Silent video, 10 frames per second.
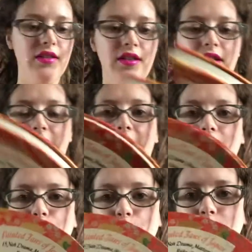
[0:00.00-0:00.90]
It's like
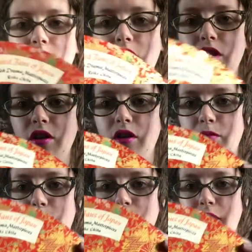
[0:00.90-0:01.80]
actually a
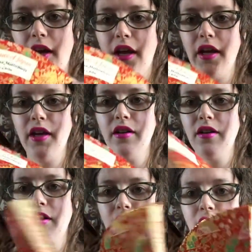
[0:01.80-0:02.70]
brocade
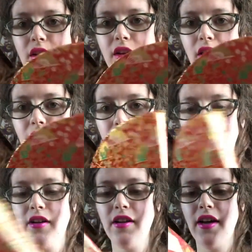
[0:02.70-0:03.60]

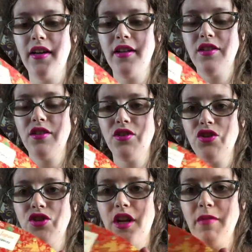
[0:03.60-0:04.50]
cover, and it's
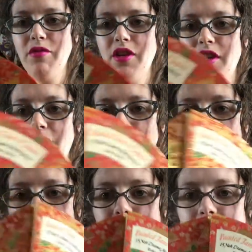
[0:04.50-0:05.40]
shaped
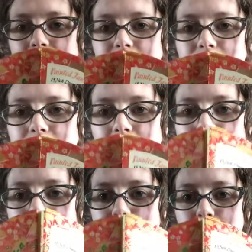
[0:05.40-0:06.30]
like a
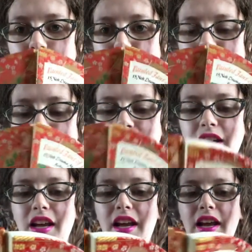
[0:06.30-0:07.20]
fan when you open it,
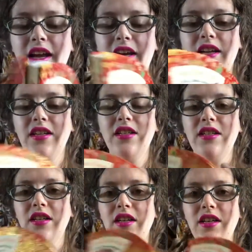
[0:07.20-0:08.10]
and
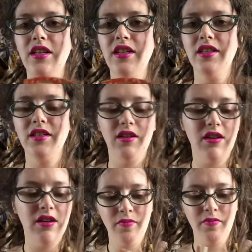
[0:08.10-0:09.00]
it's
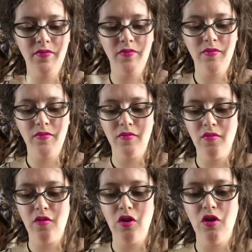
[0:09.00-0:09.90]
got
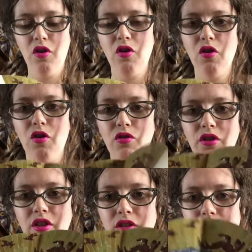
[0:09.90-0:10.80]
all
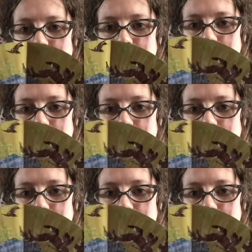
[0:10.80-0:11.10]
these